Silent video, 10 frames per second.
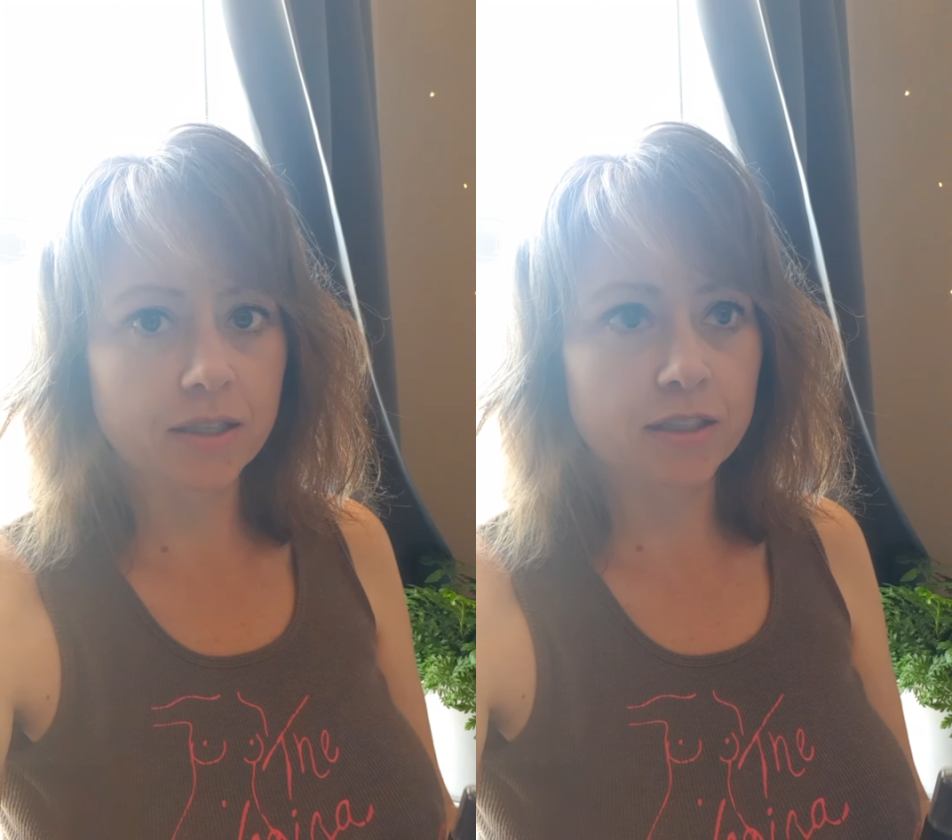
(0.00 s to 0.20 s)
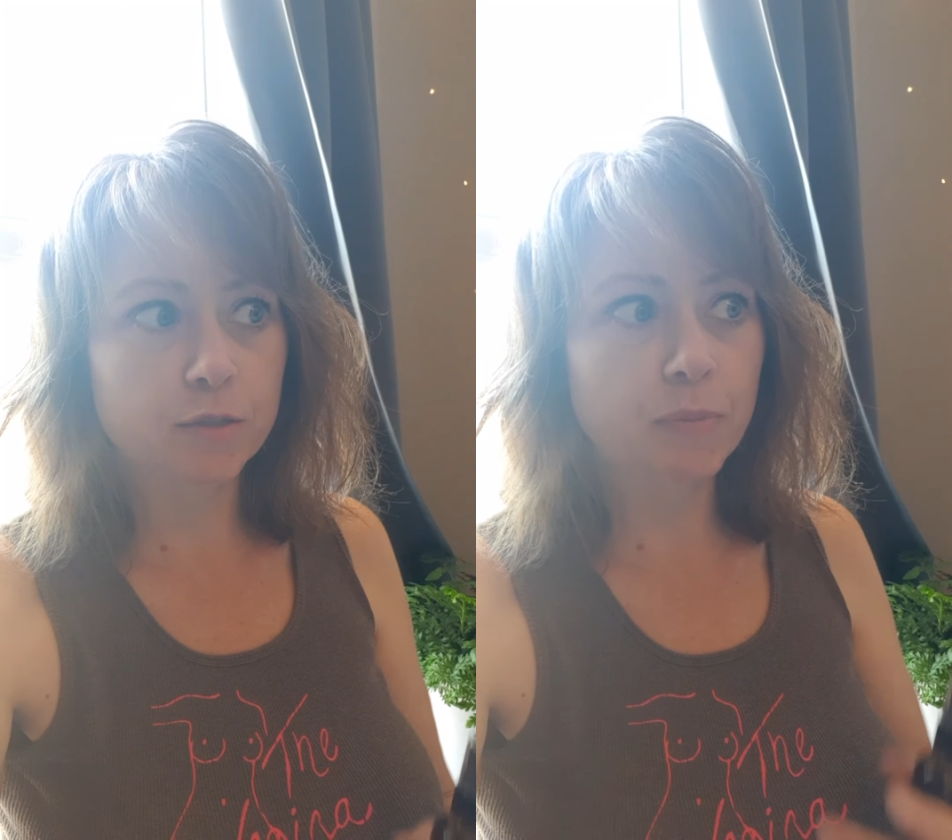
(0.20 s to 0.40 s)

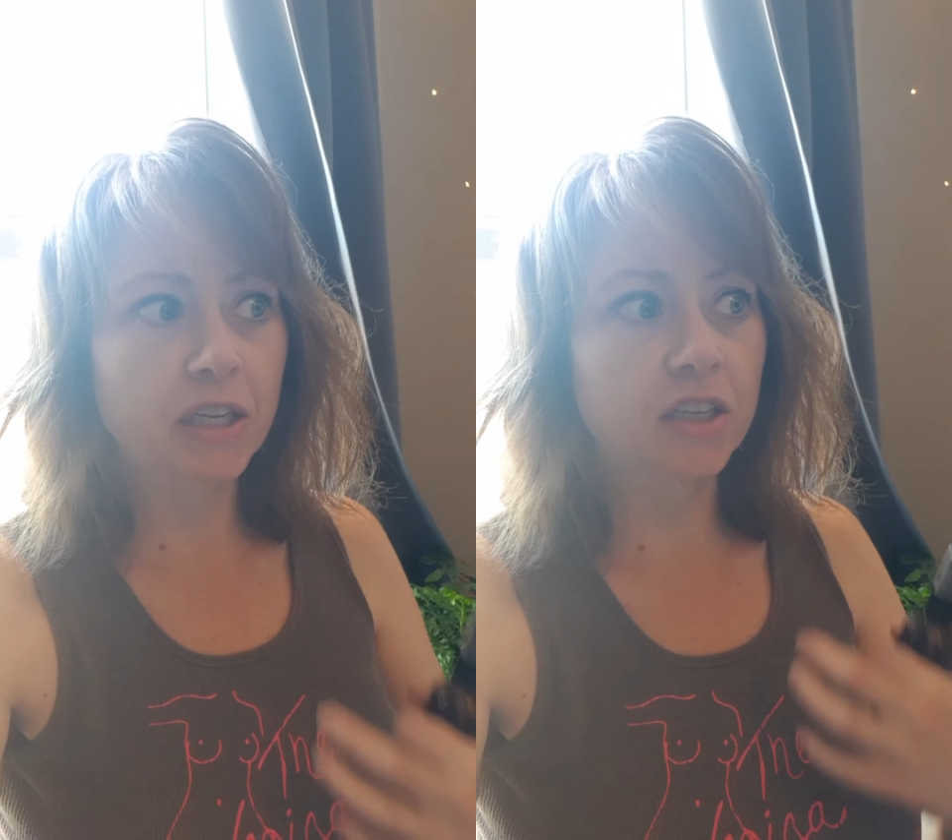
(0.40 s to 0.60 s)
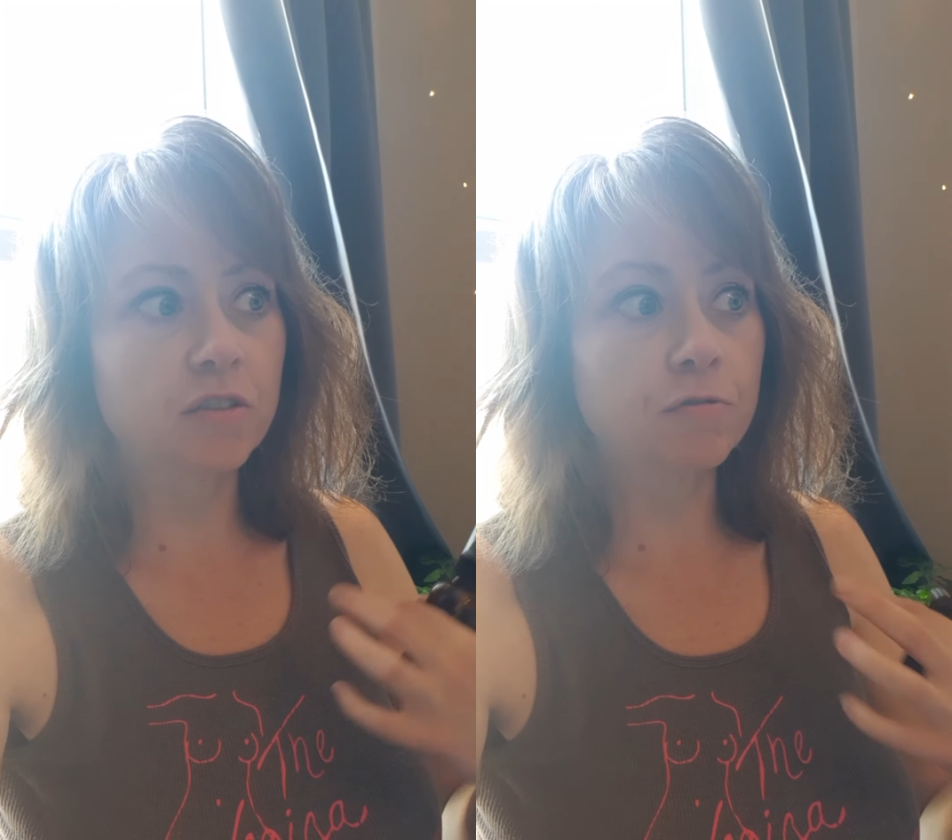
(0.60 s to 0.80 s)
that's
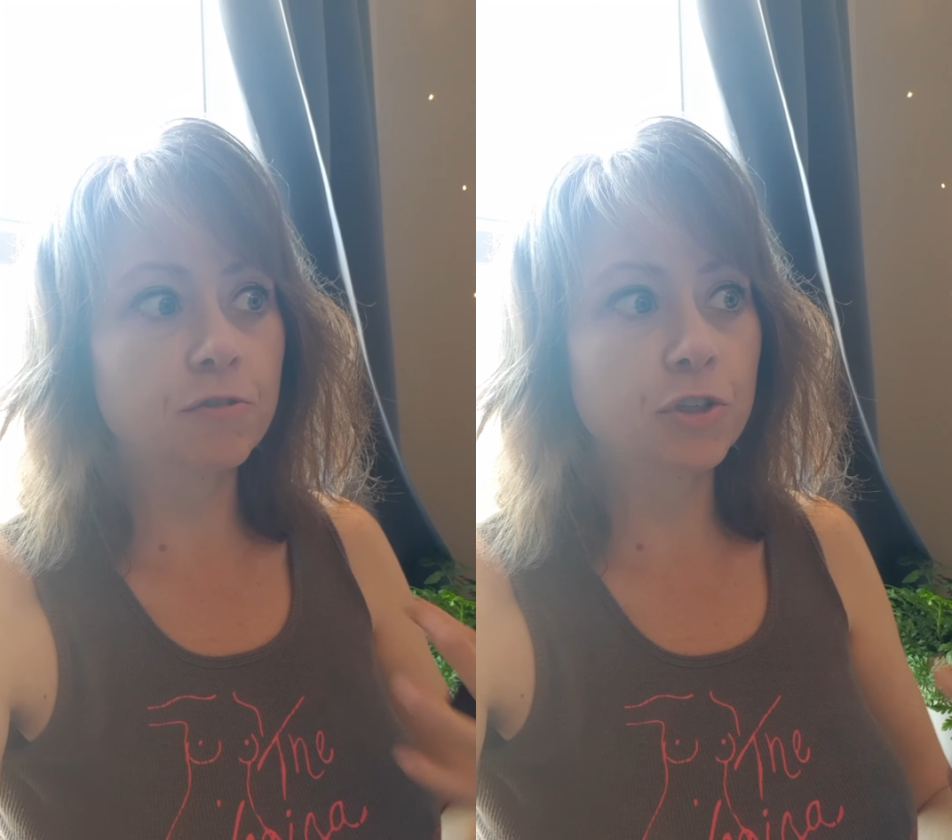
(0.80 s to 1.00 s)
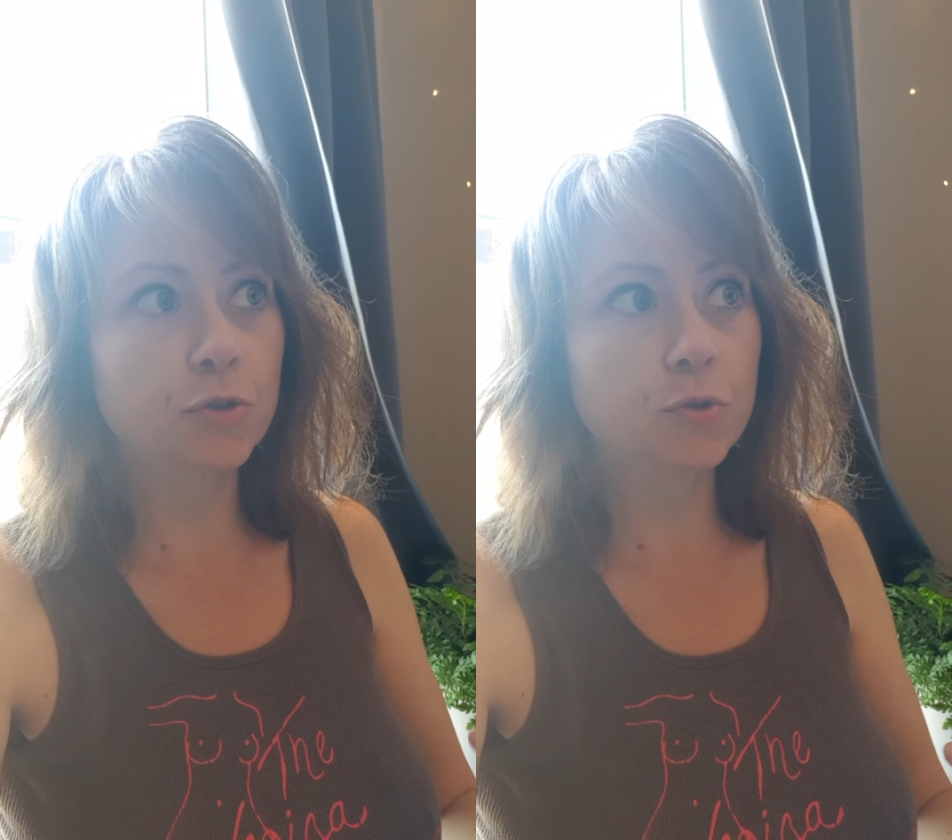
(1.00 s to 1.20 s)
been
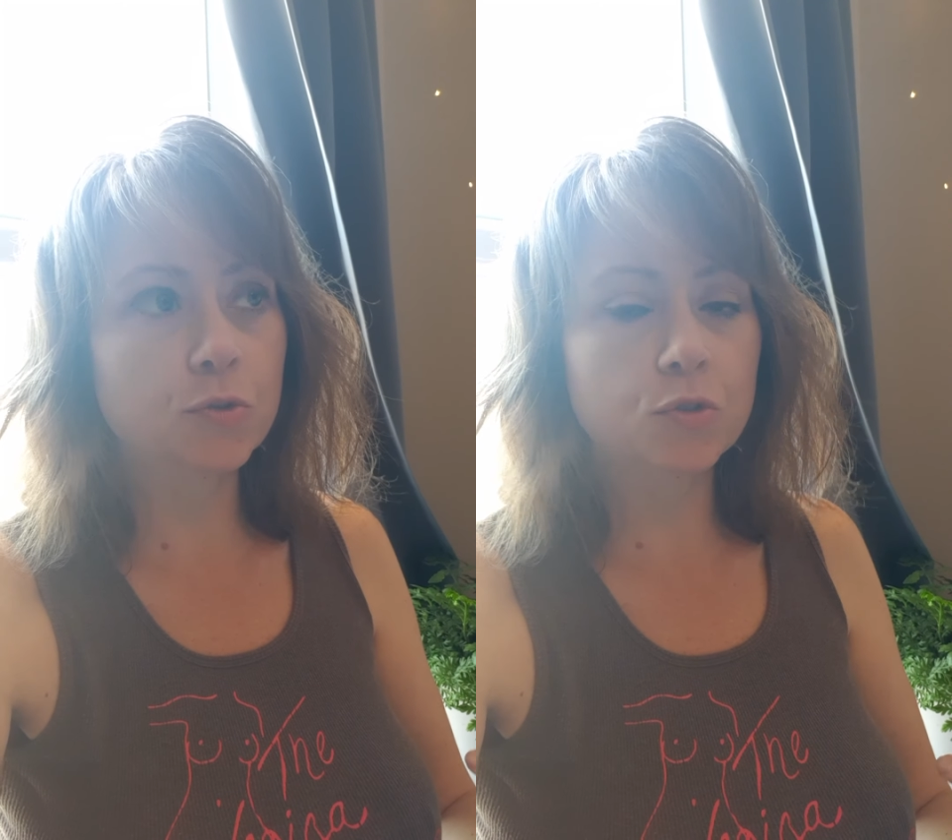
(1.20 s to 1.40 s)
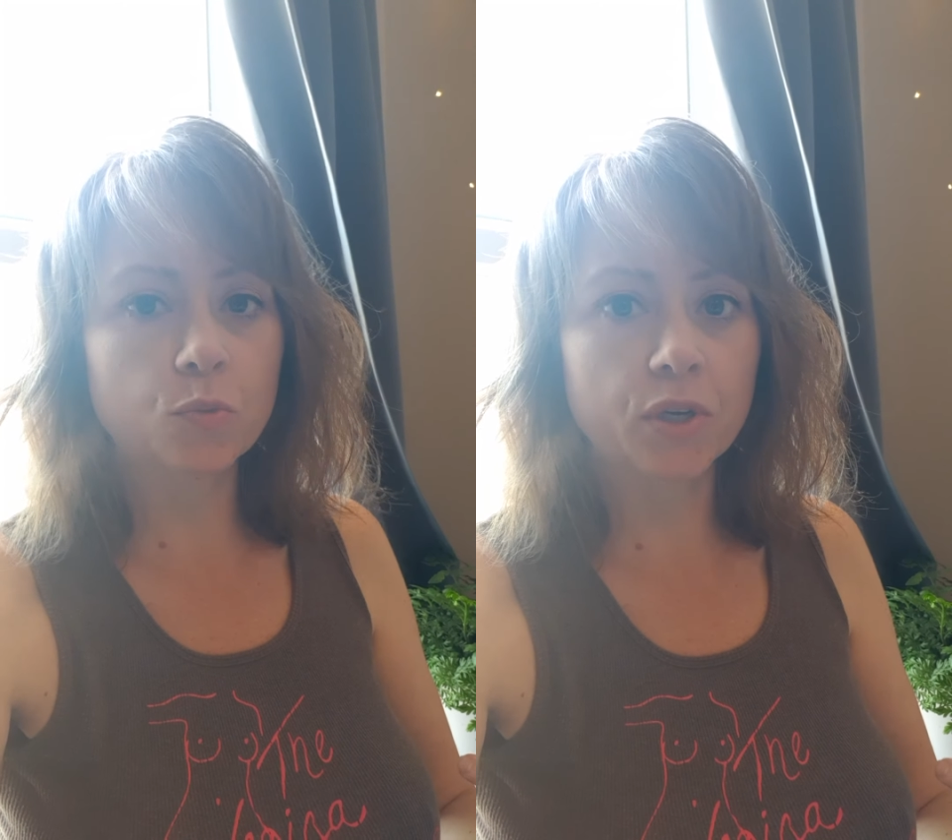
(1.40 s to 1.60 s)

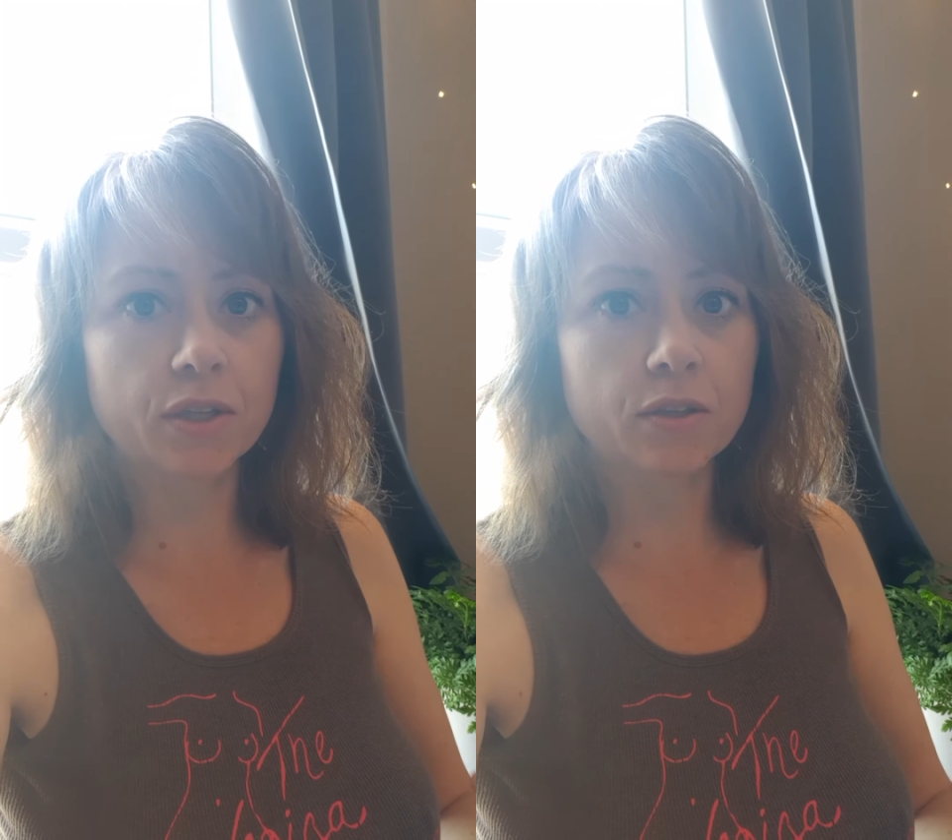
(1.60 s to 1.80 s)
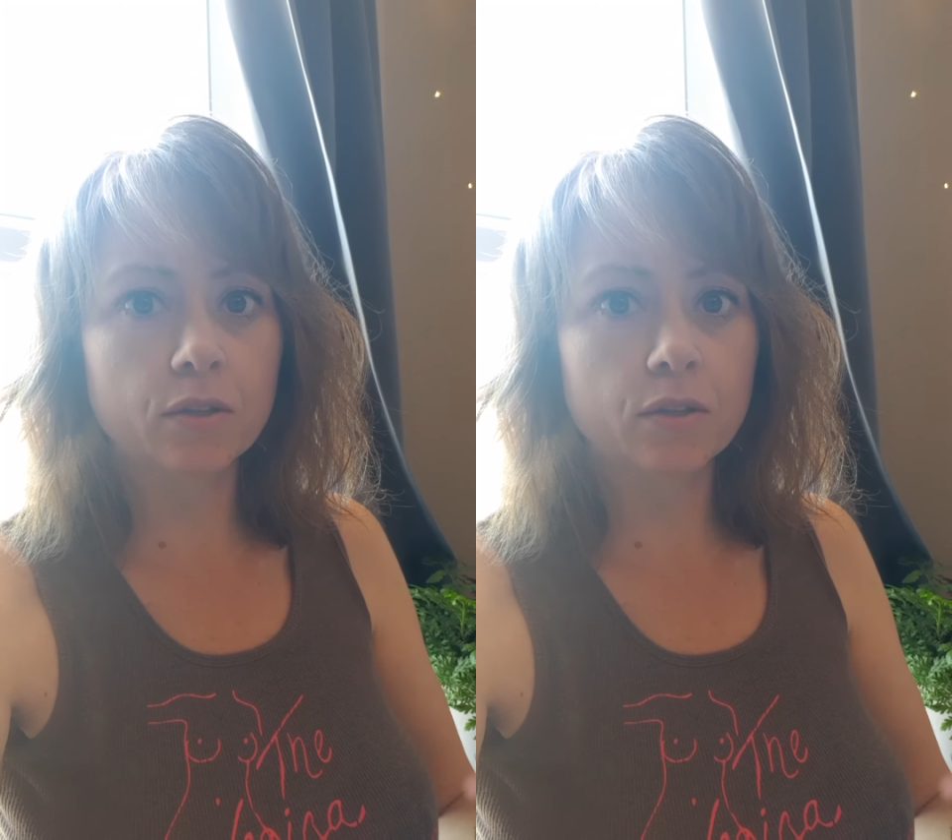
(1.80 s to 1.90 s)
infused with